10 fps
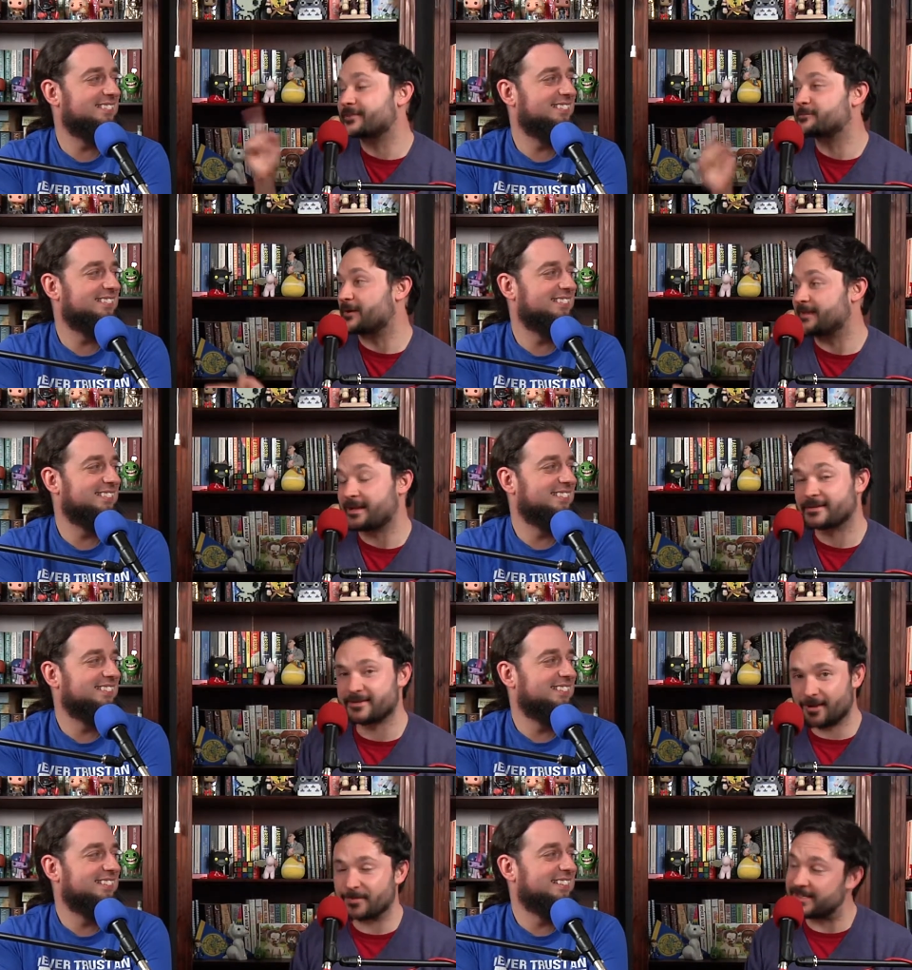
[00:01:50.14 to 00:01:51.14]
Speaker 1: a good one there, because
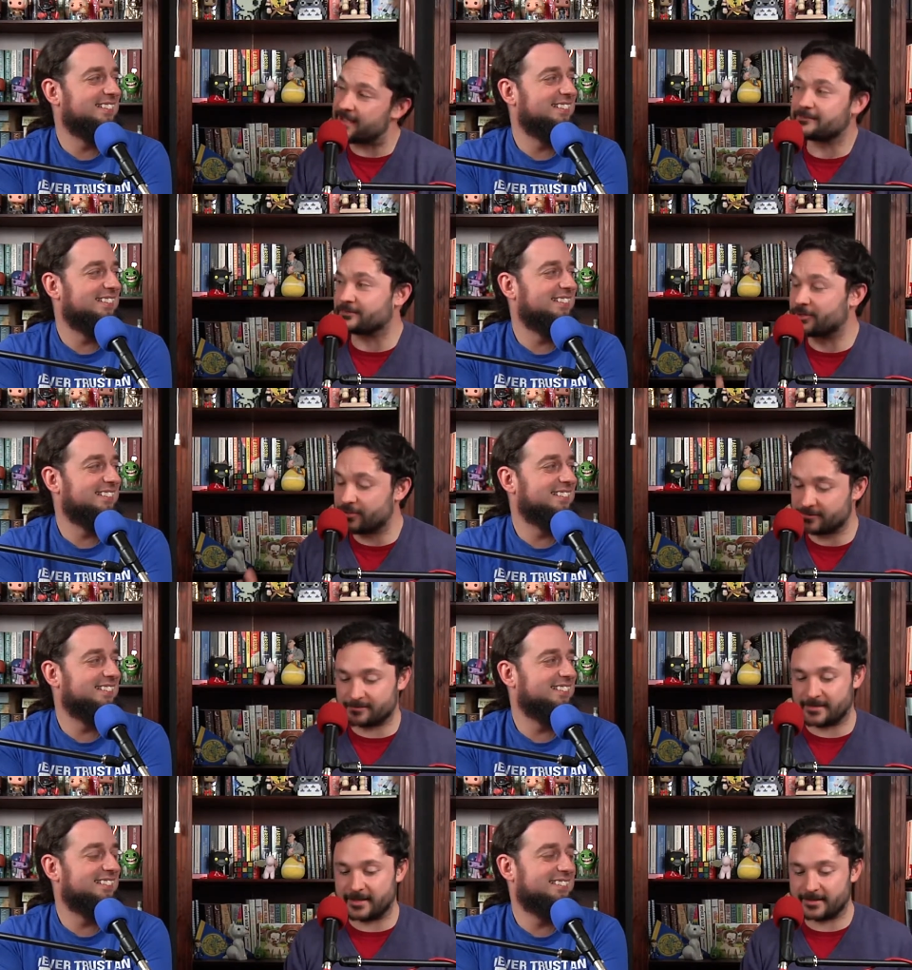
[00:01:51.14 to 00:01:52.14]
Armageddon could
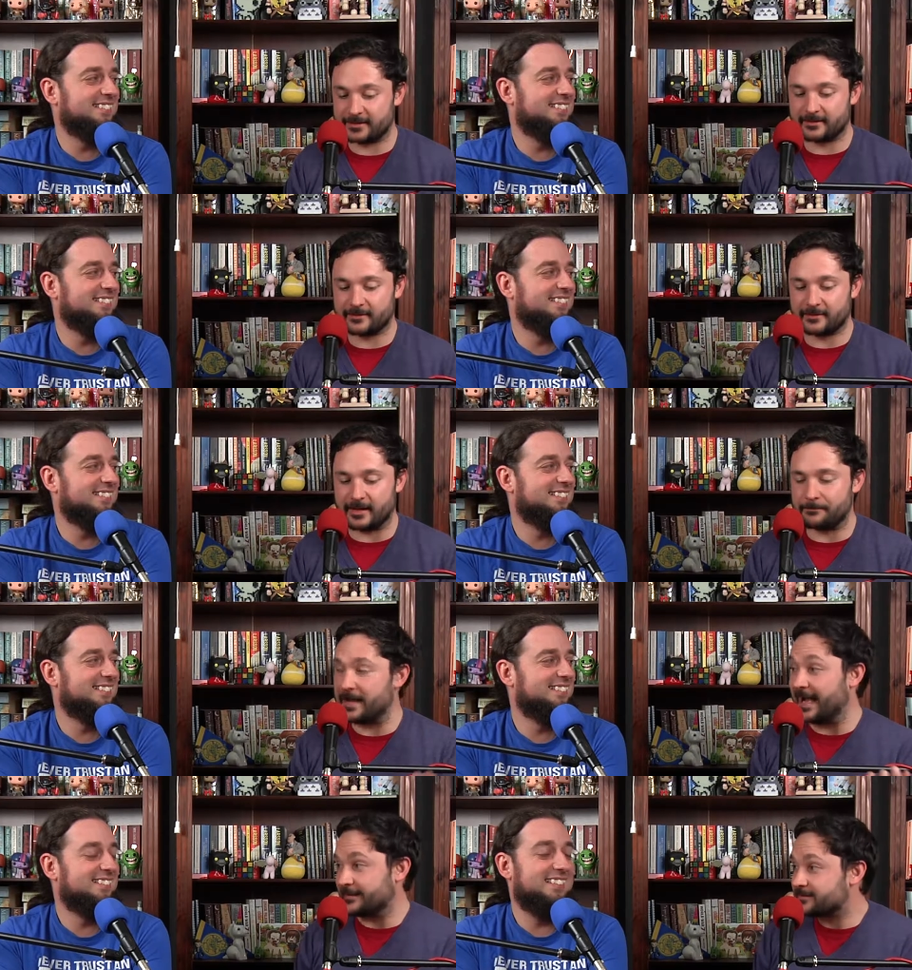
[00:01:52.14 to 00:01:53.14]
be a
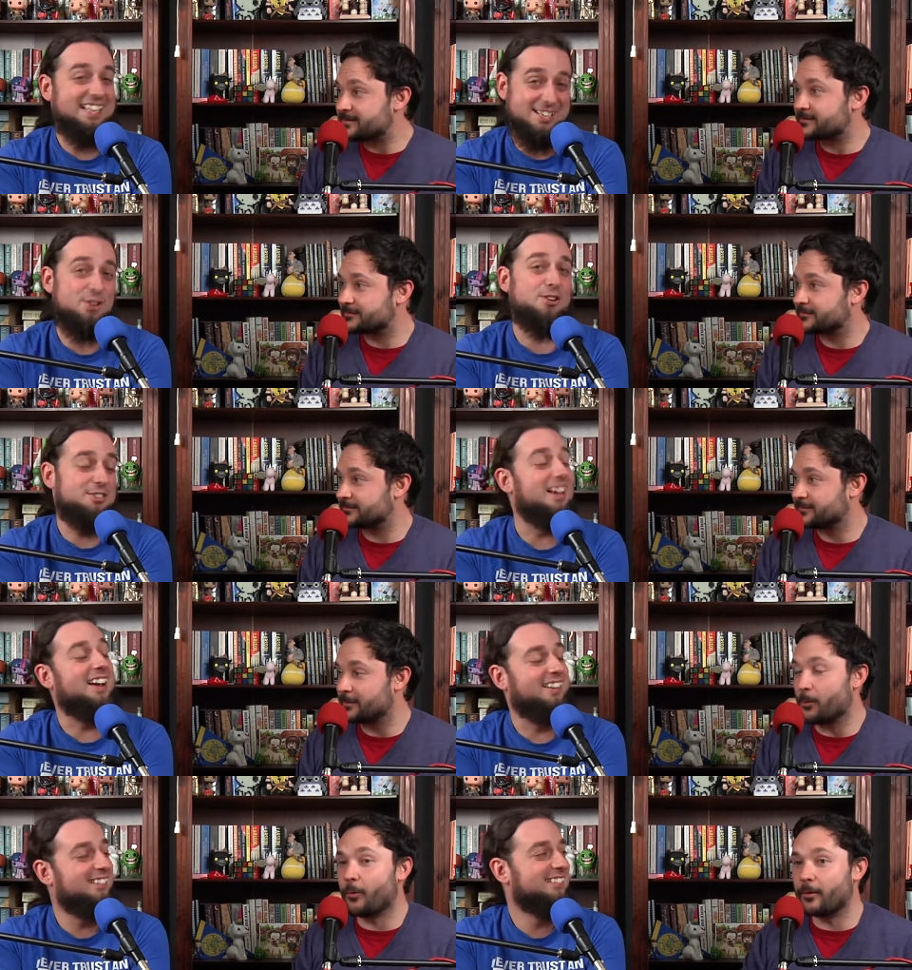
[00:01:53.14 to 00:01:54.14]
band. It could, yeah.
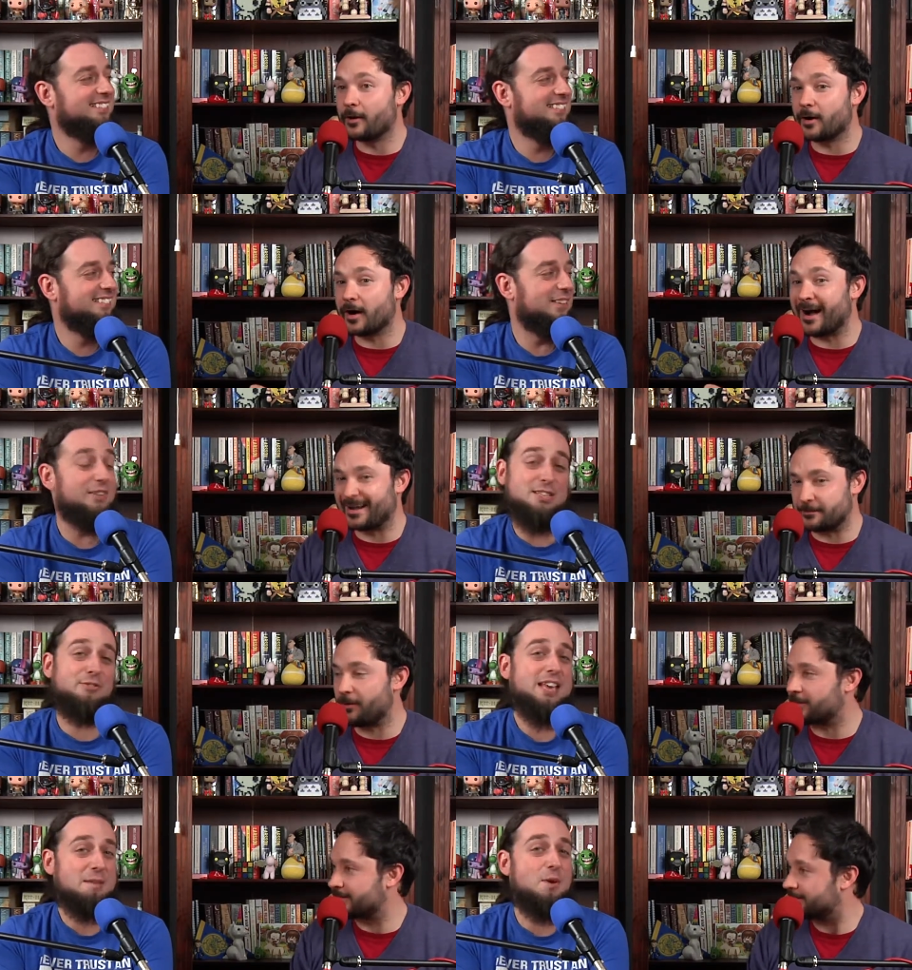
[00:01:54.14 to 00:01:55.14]
Speaker 2: In fact, I
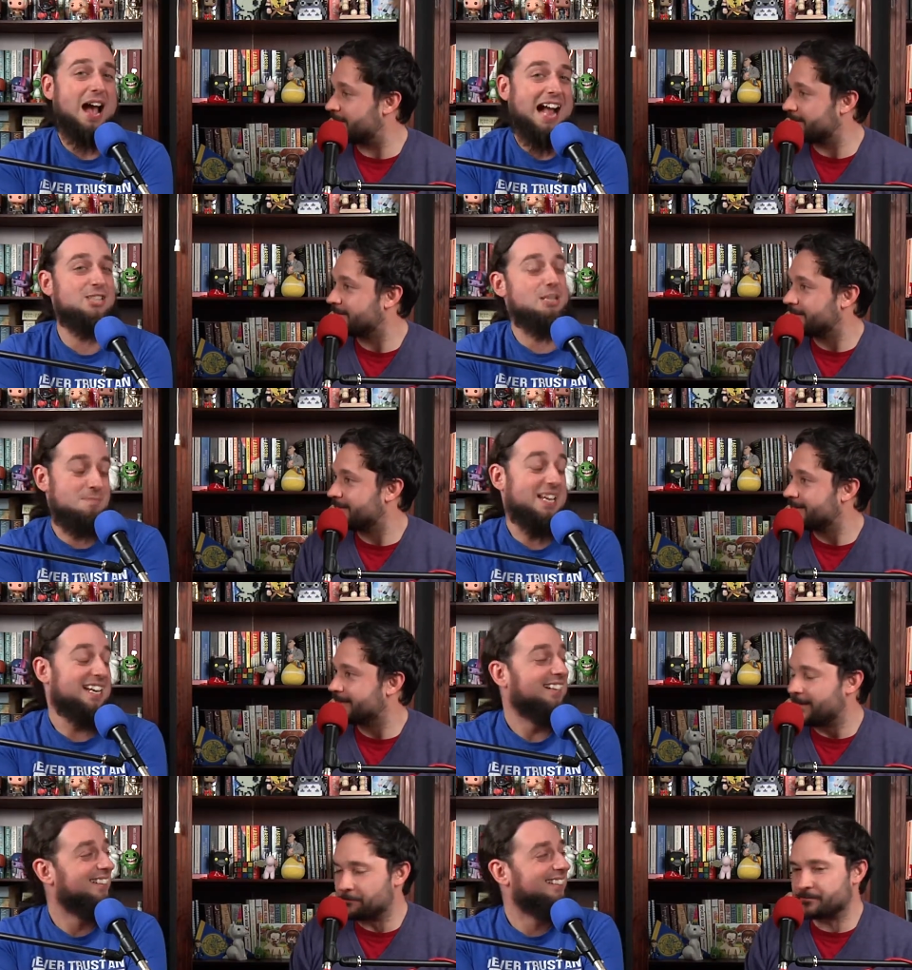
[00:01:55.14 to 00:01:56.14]
think it might actually be.
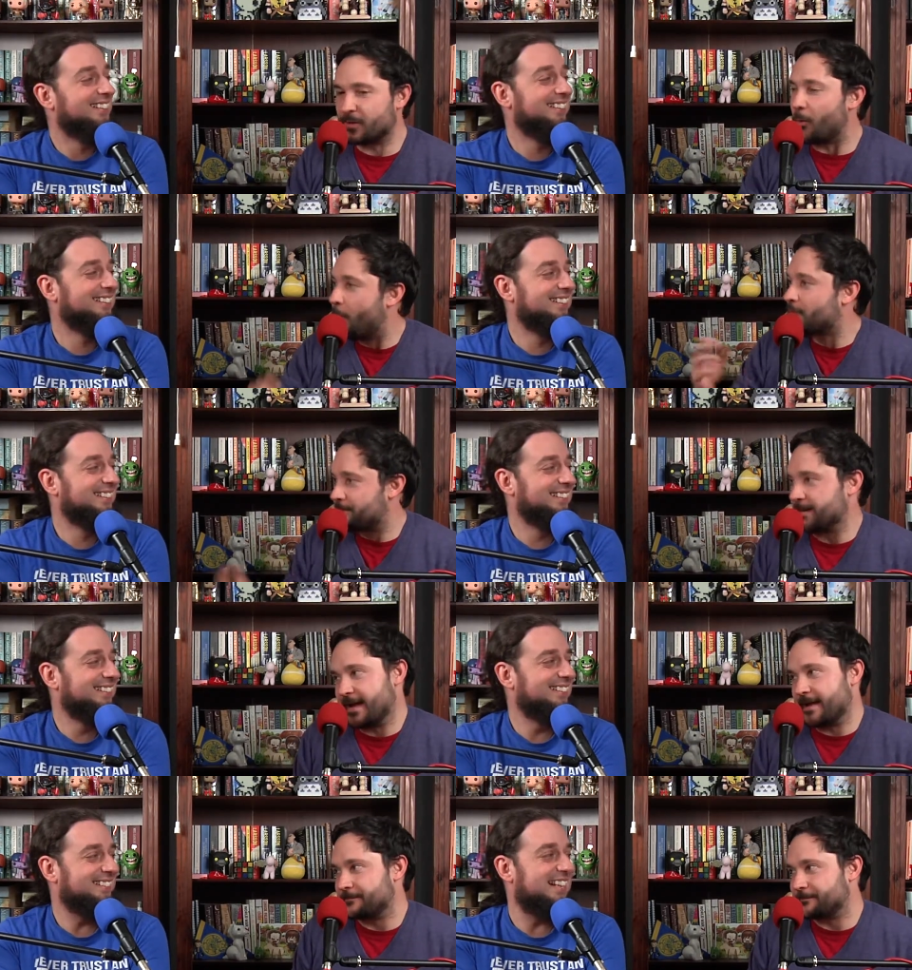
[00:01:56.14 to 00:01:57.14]
Speaker 1: Or a
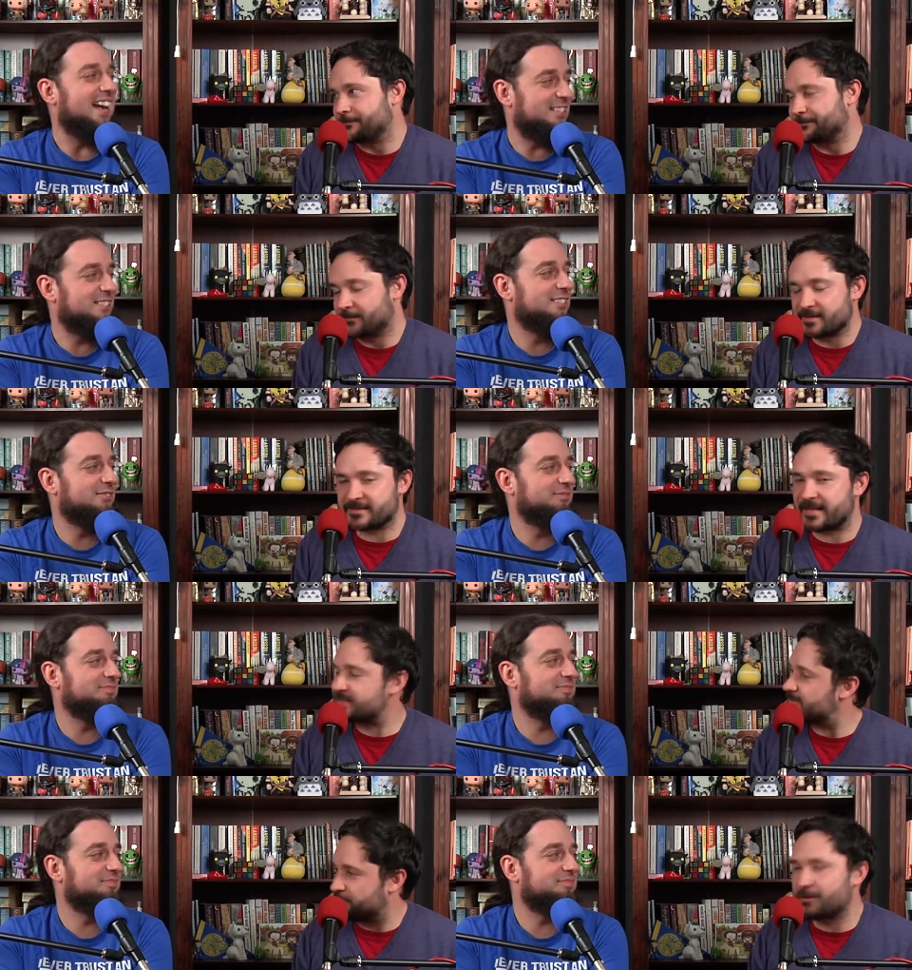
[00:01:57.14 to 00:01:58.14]
beer. Yes. So that's
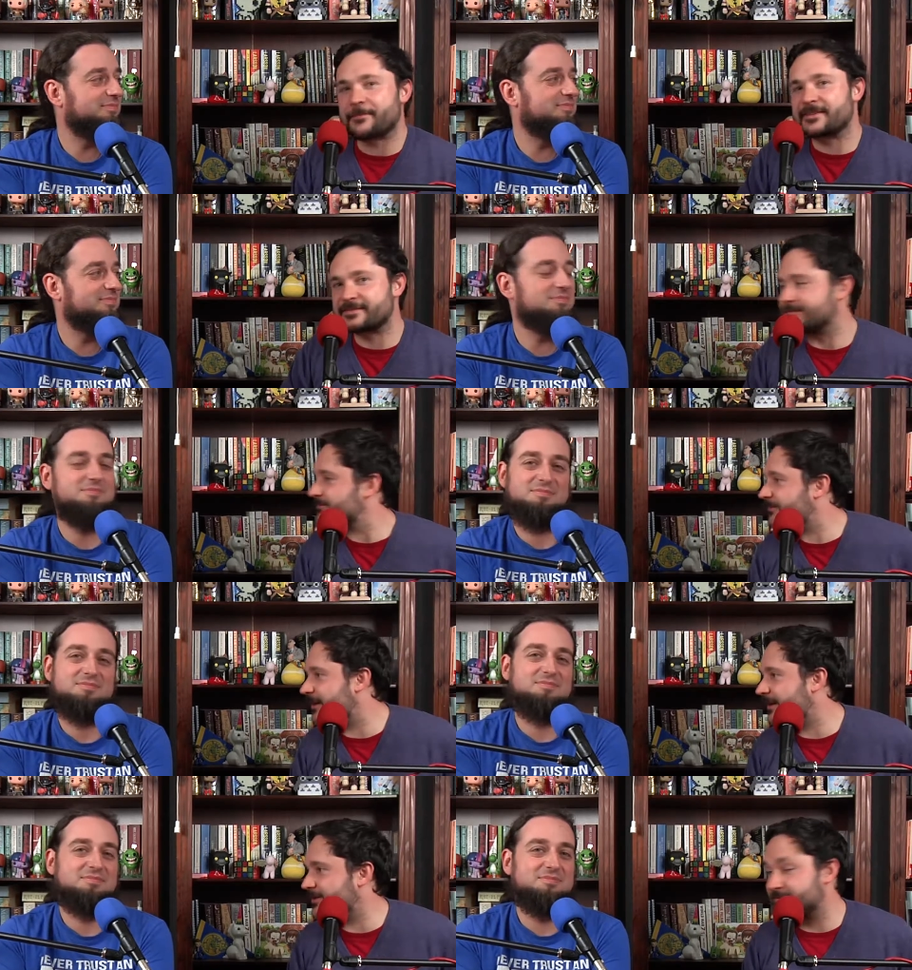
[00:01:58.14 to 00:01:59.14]
the premise
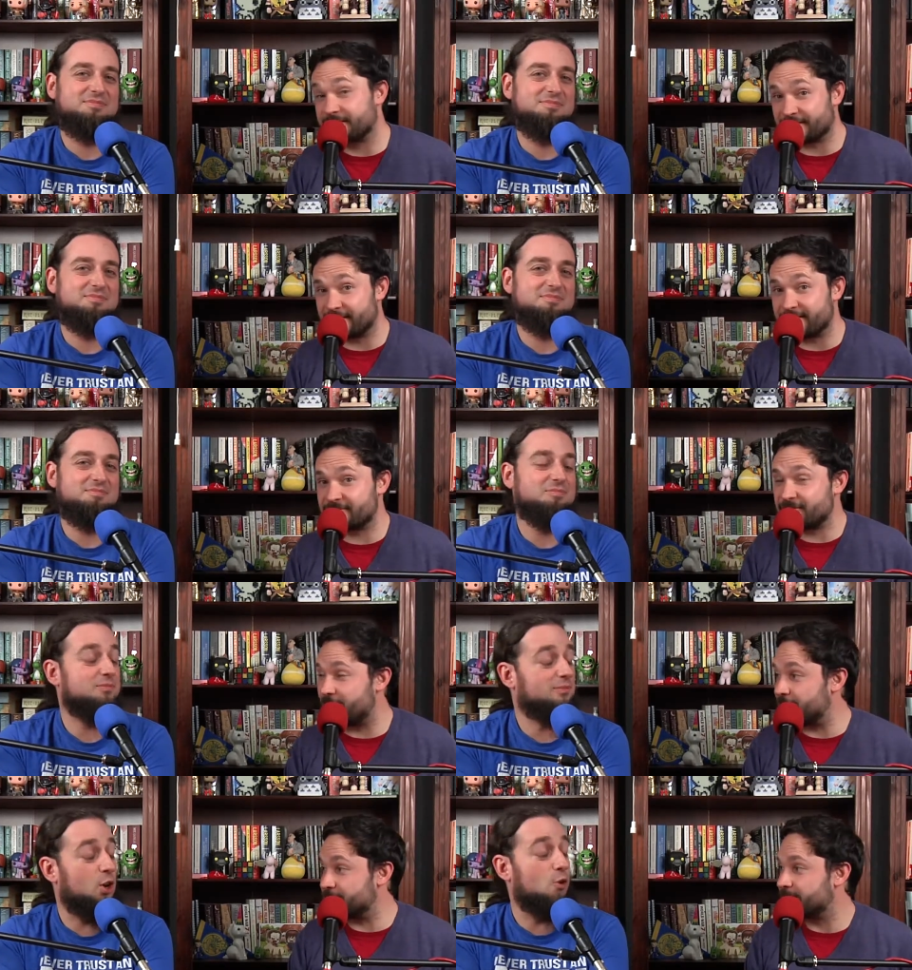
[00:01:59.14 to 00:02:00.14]
of tonight's show.
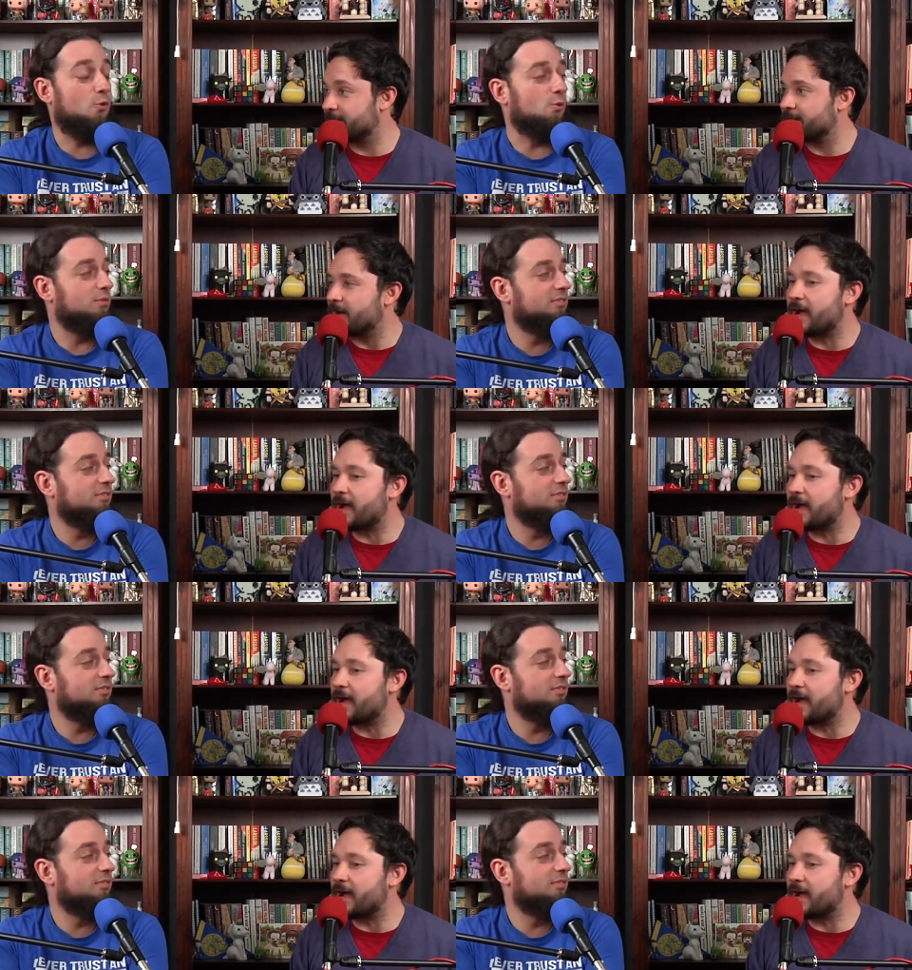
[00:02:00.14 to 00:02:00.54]
Speaker 2: Cool.